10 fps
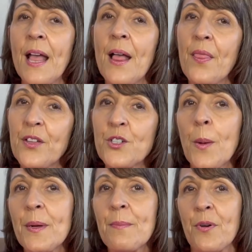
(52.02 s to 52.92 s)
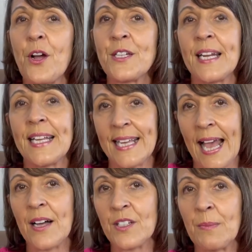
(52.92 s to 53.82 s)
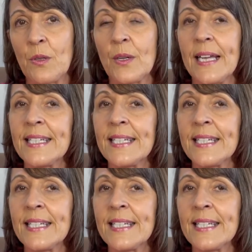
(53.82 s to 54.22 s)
The dominant protein in cow's milk is